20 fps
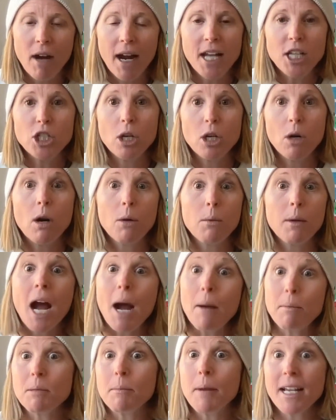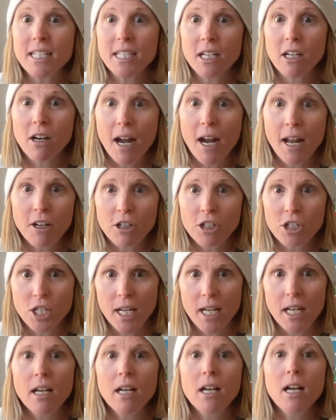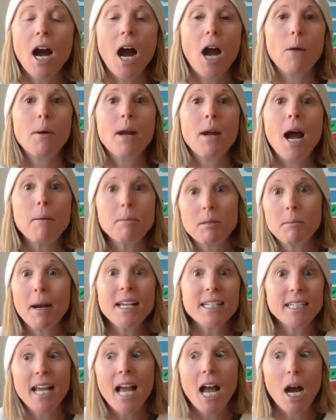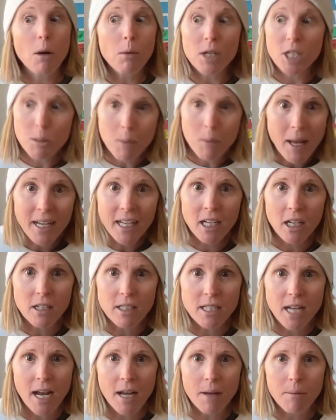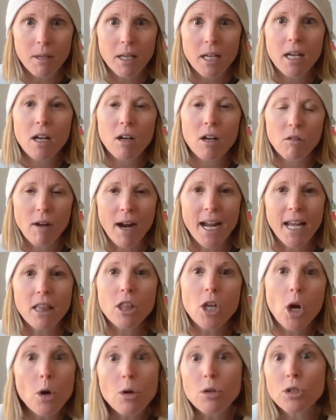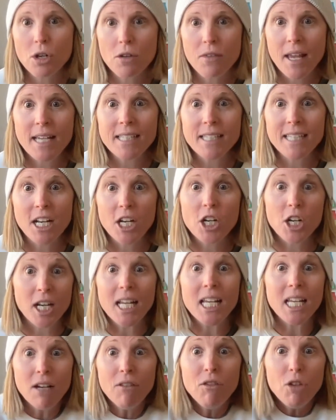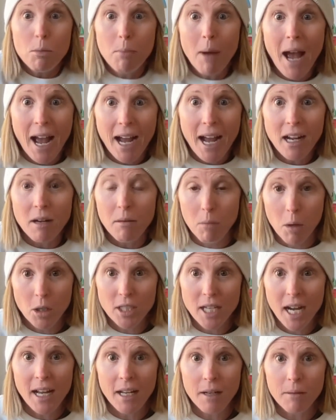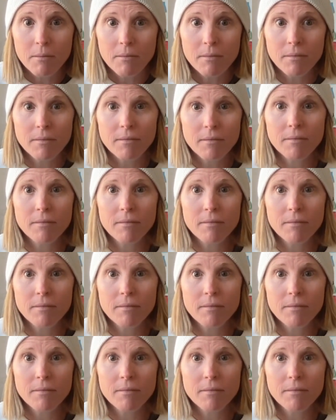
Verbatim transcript: right? So are we mm-hmm. optimizing our energy? Are we optimizing how we're spending our time, right? Those are things that are going to give you back more time.